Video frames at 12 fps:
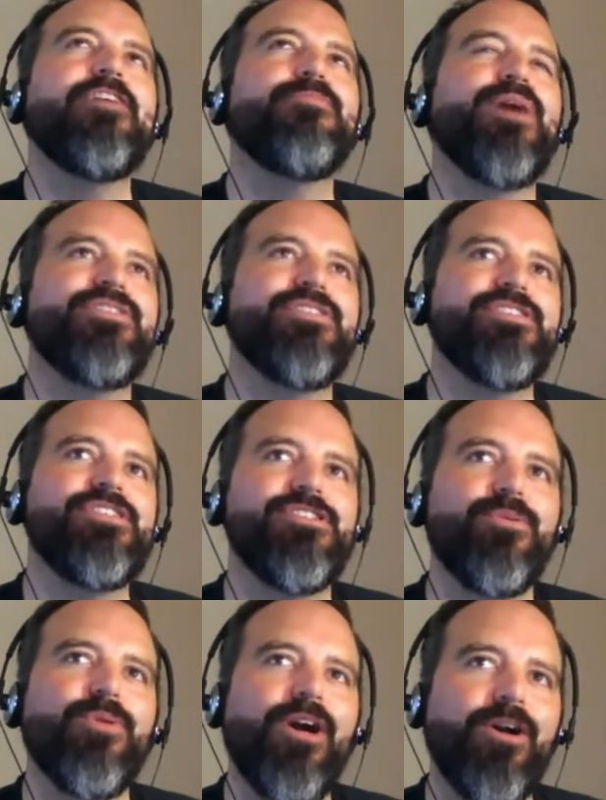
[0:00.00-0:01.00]
process is
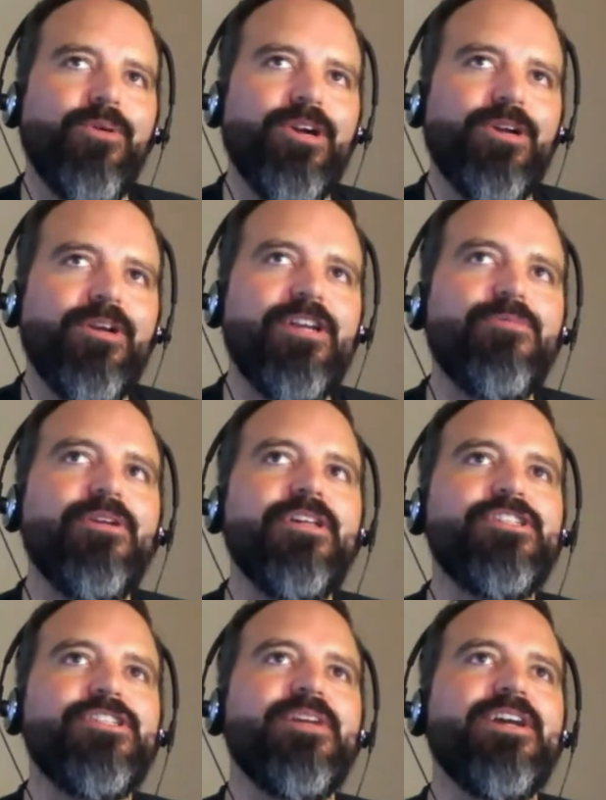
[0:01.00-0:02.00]
the wrong word. What it
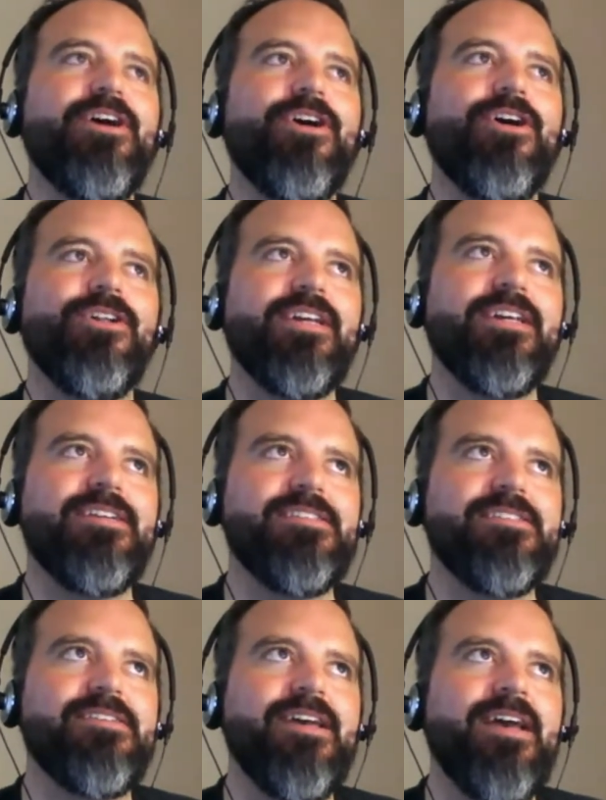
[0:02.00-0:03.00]
really should be called
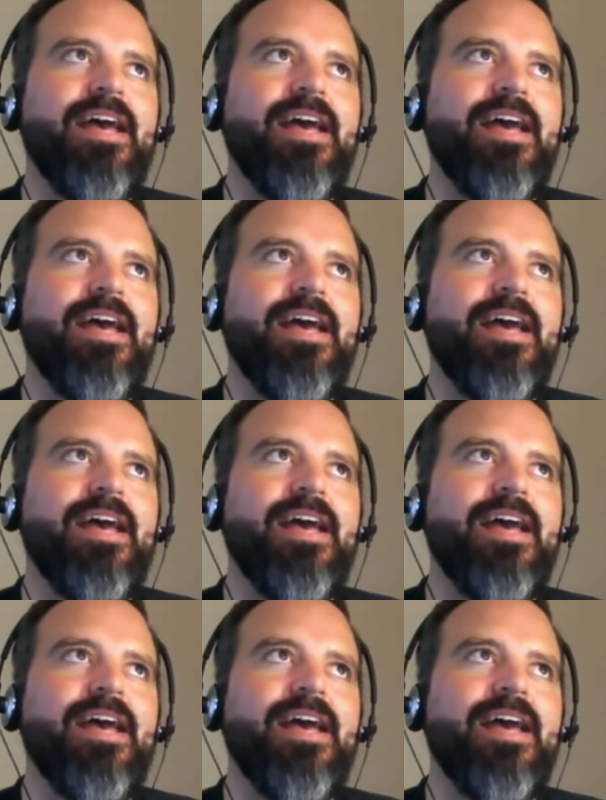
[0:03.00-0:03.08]
is